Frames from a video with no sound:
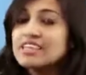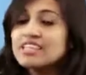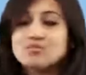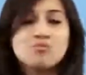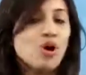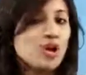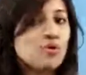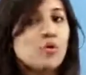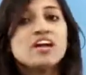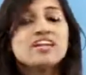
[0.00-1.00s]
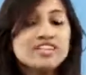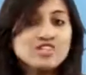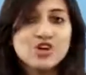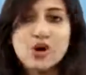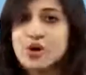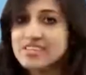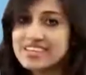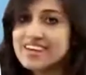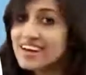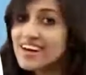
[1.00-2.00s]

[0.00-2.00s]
and the smaller one is called